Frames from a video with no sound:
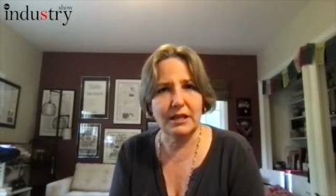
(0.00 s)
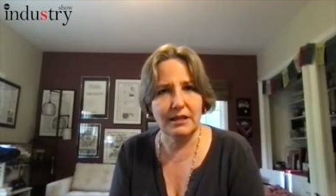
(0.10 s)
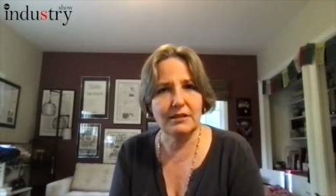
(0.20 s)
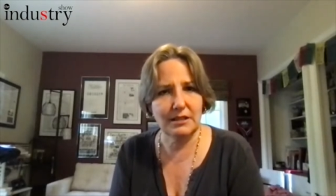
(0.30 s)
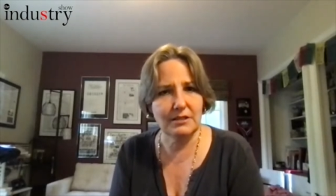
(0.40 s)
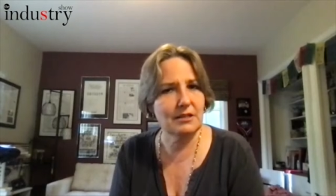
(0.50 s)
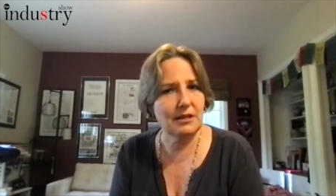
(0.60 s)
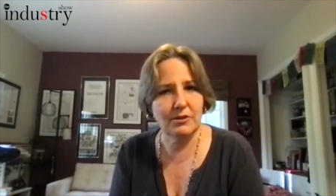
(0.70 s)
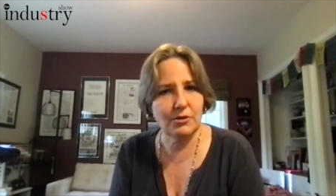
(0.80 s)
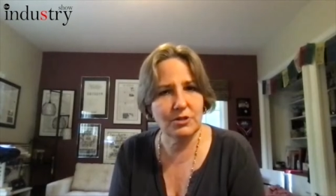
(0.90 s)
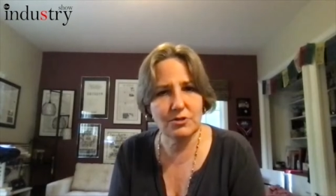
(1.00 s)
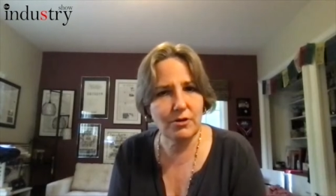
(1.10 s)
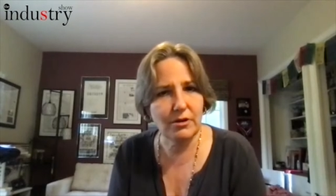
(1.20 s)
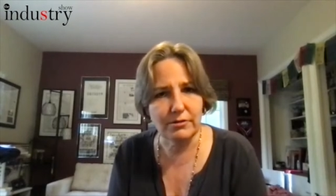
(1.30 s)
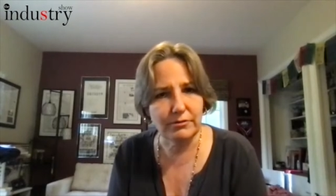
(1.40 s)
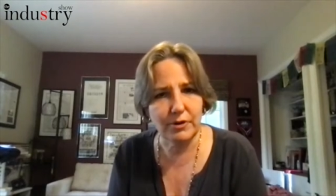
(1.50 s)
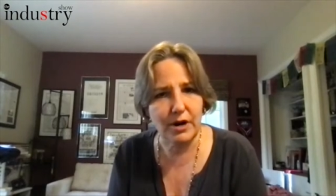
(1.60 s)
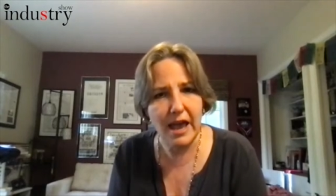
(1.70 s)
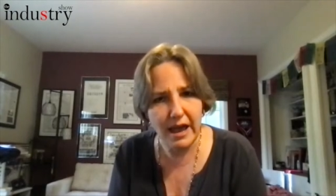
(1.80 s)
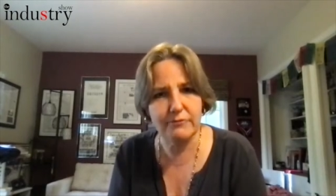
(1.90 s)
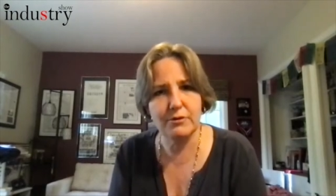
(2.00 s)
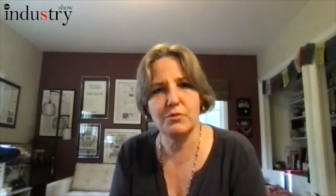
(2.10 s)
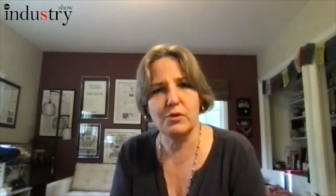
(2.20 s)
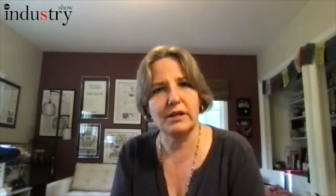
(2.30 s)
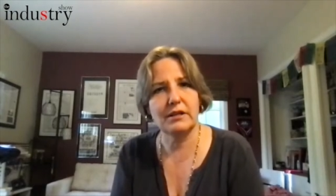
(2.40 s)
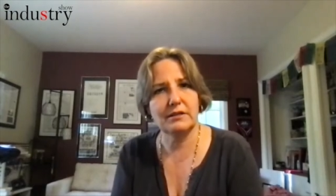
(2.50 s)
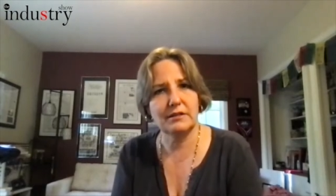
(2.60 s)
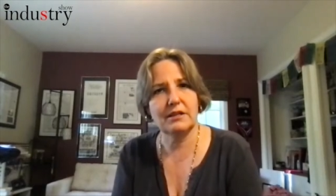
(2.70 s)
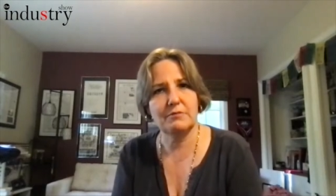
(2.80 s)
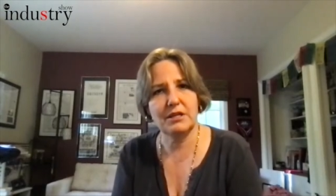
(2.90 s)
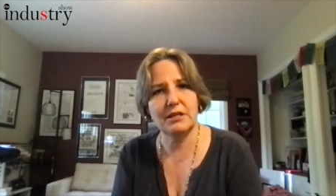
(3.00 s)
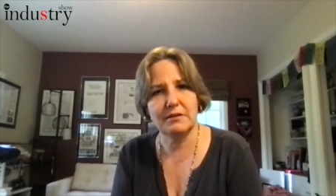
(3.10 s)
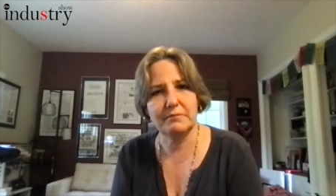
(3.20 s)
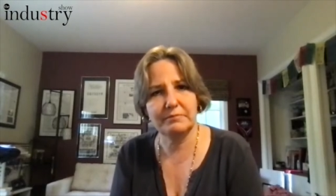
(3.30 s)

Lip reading: And I think it's an ongoing struggle for everyone in media.